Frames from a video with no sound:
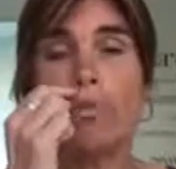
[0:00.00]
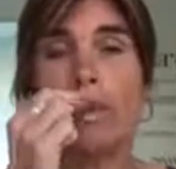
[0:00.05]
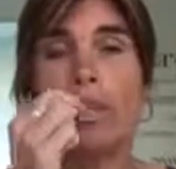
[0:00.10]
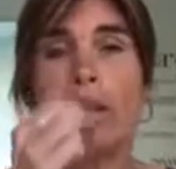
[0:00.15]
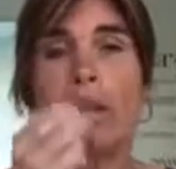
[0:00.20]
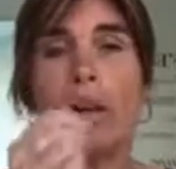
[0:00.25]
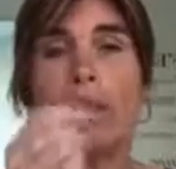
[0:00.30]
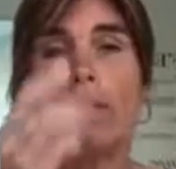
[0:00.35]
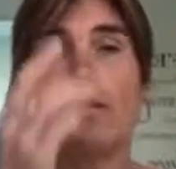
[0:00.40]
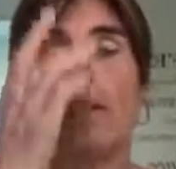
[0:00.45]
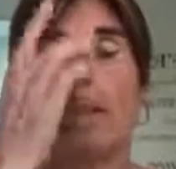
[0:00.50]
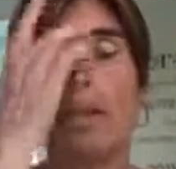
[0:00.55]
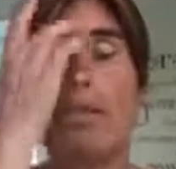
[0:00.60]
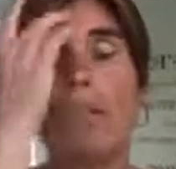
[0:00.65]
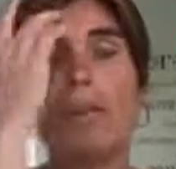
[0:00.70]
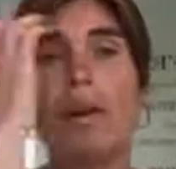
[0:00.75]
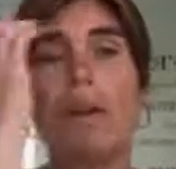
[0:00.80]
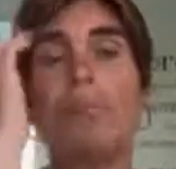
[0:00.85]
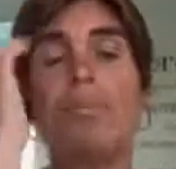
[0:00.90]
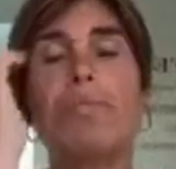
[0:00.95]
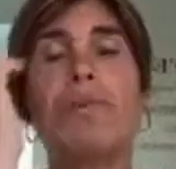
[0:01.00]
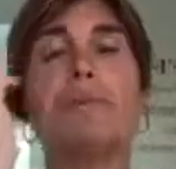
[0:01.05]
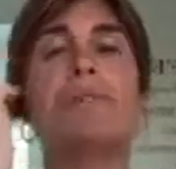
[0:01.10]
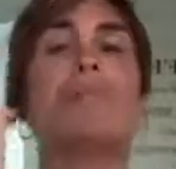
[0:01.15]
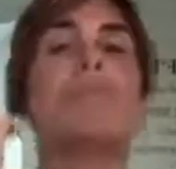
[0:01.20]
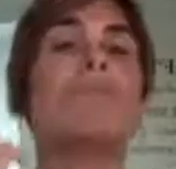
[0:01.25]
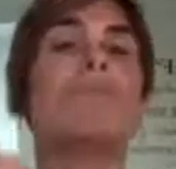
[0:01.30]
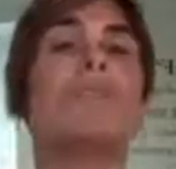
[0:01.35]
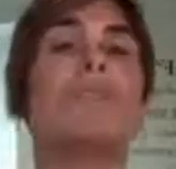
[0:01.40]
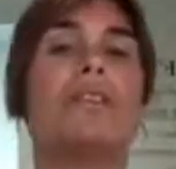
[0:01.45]
You know, it might be
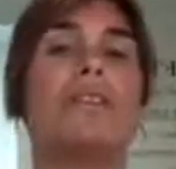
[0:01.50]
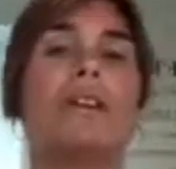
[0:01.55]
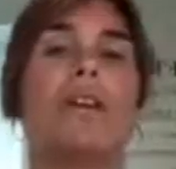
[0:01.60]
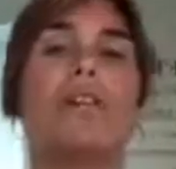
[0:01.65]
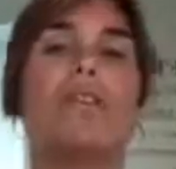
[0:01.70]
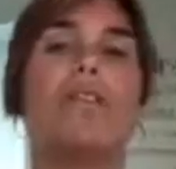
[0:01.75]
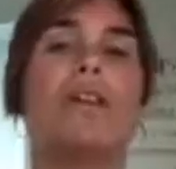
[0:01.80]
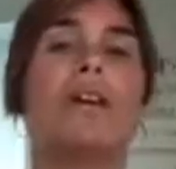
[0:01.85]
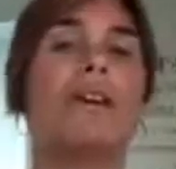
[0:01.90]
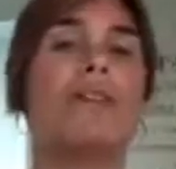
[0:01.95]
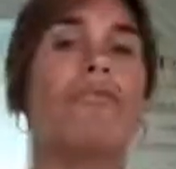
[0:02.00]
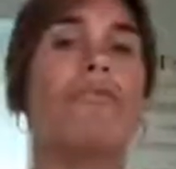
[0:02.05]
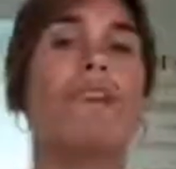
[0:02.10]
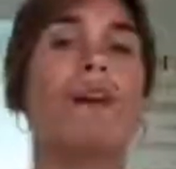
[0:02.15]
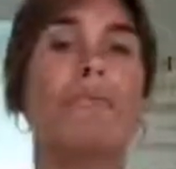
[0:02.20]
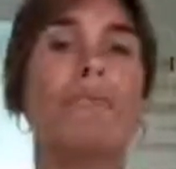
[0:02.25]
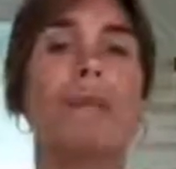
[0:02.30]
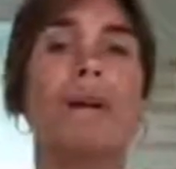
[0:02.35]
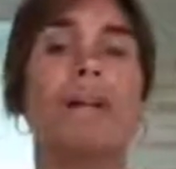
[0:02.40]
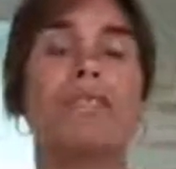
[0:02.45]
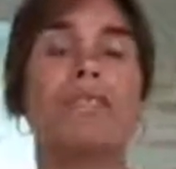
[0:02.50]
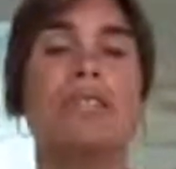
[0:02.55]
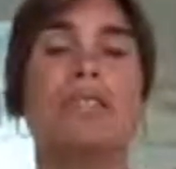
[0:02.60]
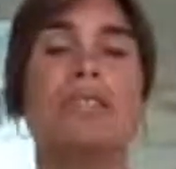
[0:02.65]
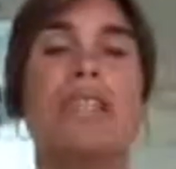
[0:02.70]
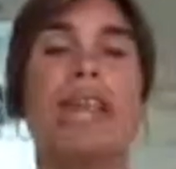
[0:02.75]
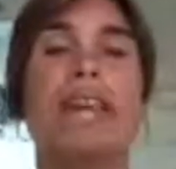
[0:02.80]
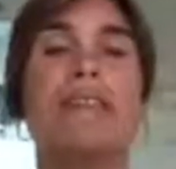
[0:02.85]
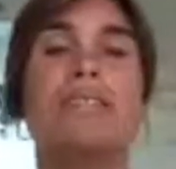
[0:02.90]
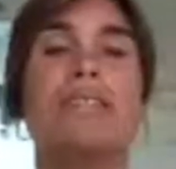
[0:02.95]
something that you kind of come back to
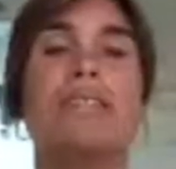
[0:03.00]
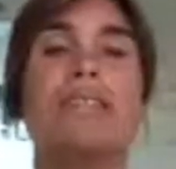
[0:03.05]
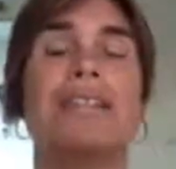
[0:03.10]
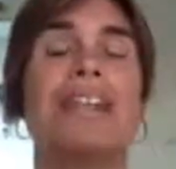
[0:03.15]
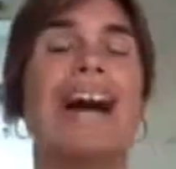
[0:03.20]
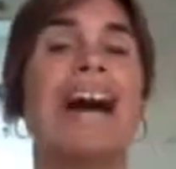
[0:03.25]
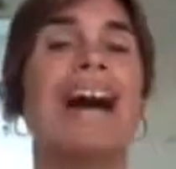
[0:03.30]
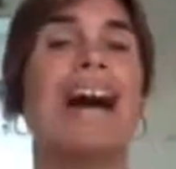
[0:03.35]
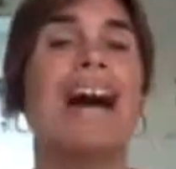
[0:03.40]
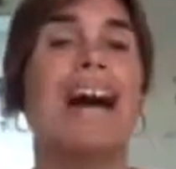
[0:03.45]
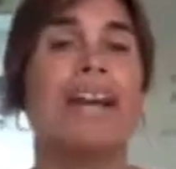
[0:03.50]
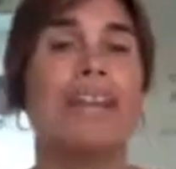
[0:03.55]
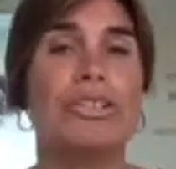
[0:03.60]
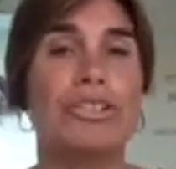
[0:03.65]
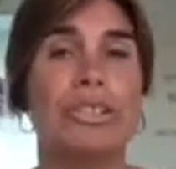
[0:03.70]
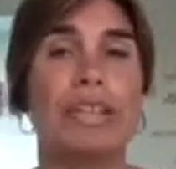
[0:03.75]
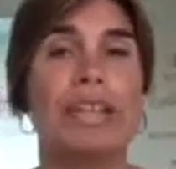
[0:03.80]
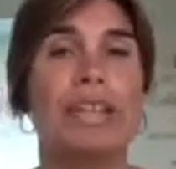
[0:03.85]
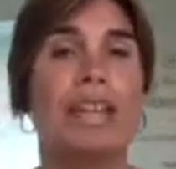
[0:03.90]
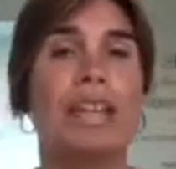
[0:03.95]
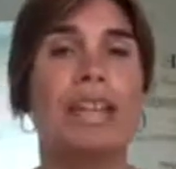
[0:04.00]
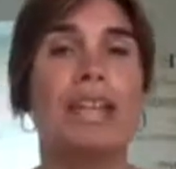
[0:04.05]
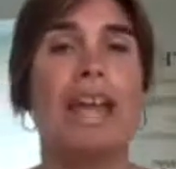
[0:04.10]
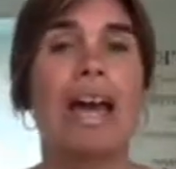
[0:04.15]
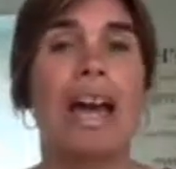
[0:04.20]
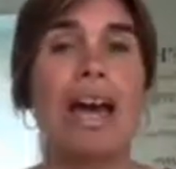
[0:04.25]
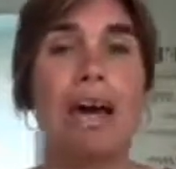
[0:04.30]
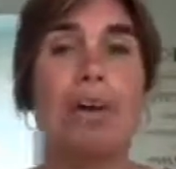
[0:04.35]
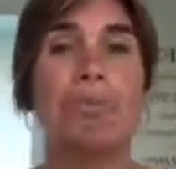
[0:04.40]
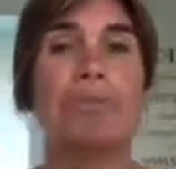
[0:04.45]
later that actually
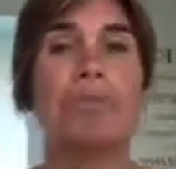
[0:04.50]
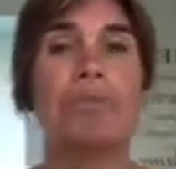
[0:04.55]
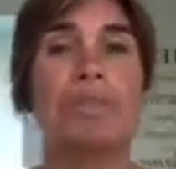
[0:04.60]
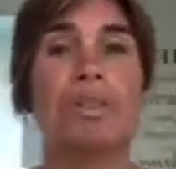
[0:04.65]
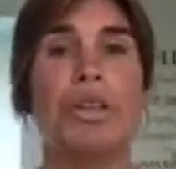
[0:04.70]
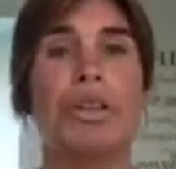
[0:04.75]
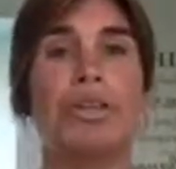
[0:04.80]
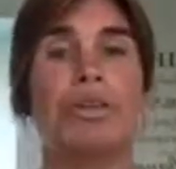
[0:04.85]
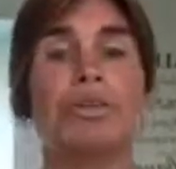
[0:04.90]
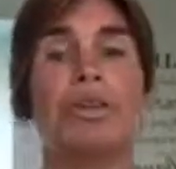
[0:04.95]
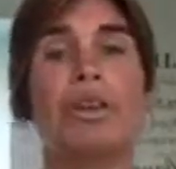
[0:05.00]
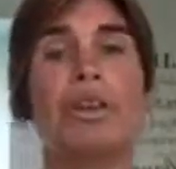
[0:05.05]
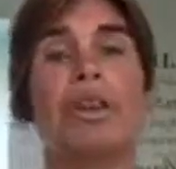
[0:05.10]
helps you.